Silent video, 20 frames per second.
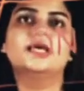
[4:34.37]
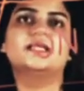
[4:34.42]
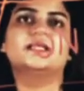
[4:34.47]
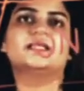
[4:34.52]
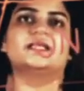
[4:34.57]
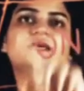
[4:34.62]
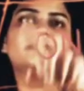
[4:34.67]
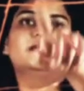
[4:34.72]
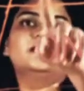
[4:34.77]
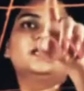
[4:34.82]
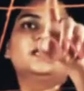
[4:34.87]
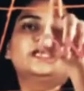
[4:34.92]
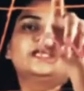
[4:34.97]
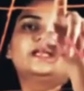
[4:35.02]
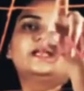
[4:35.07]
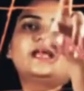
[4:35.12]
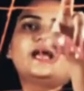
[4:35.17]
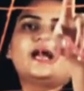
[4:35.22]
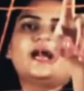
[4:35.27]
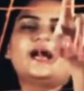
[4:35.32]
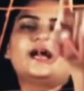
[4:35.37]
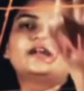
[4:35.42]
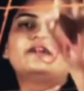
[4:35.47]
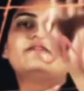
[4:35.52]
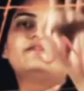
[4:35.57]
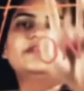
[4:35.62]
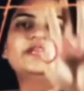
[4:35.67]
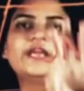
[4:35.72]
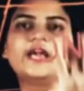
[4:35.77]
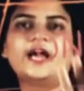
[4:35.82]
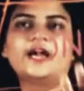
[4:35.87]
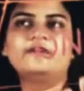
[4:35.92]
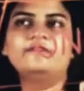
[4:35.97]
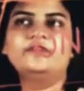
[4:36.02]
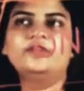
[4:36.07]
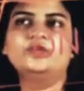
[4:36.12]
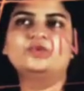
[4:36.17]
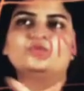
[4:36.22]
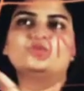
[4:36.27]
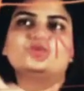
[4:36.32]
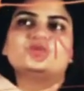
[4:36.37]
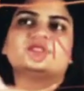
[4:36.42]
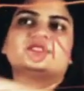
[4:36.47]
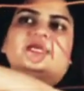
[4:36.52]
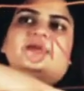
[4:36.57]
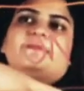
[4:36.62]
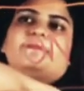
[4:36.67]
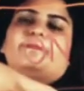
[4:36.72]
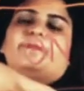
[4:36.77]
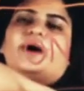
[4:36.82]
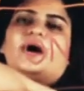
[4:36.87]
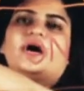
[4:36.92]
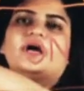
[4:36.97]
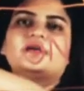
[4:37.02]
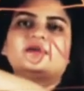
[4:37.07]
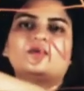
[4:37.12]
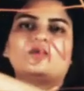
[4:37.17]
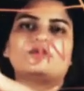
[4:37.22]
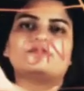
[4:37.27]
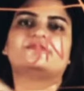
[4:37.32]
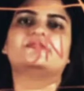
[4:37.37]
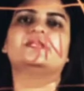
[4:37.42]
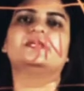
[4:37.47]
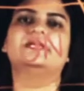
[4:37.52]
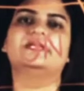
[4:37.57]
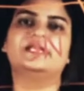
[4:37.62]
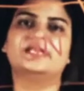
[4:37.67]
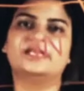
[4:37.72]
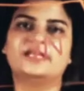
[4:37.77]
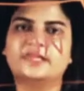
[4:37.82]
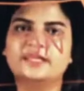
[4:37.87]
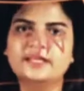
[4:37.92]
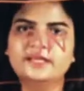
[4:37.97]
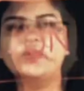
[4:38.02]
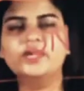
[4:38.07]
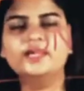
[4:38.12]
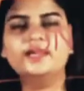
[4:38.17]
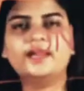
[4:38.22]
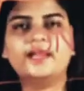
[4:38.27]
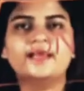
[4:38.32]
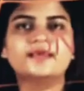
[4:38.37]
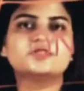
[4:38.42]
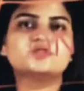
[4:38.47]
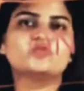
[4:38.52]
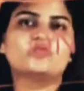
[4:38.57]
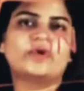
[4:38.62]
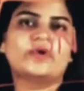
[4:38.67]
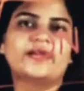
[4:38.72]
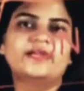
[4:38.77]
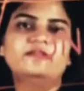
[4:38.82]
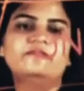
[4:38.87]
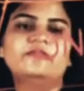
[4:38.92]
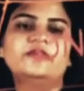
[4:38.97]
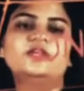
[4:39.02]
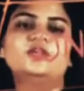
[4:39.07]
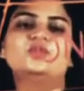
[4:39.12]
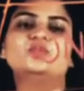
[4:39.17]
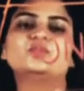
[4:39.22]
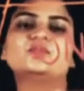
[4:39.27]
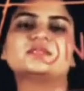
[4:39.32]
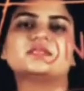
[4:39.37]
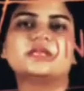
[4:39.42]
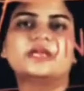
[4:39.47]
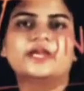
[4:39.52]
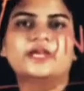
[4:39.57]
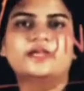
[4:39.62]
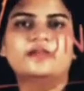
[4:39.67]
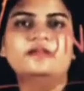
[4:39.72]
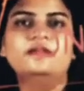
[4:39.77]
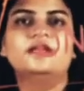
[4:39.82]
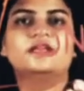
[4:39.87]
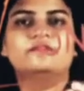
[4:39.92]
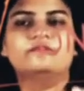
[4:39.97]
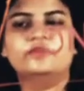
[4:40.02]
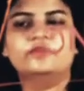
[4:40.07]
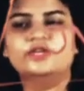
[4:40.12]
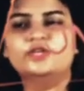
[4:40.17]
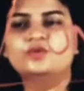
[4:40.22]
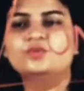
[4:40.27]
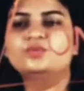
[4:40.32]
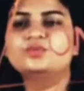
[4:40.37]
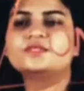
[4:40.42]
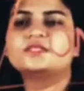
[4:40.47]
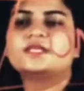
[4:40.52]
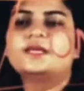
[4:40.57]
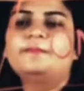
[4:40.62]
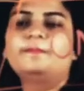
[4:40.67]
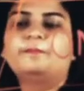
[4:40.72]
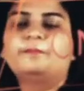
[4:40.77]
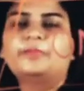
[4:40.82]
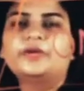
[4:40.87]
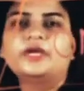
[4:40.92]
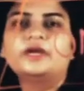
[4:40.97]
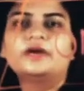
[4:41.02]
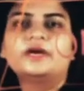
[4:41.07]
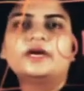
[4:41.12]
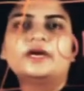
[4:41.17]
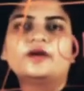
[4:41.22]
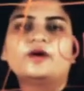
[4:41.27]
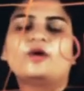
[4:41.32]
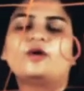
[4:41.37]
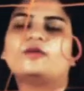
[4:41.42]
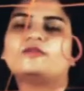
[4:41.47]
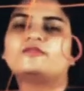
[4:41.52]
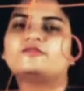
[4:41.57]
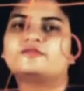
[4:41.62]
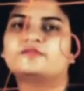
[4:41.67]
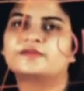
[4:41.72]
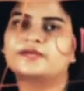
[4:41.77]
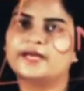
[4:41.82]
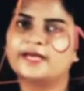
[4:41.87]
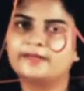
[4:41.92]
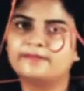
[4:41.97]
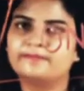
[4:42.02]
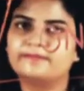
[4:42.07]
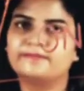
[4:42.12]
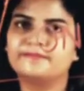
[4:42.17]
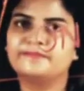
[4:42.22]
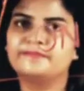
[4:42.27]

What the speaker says: There in at we have used the part of the day, whereas while we use in, we use the period of time.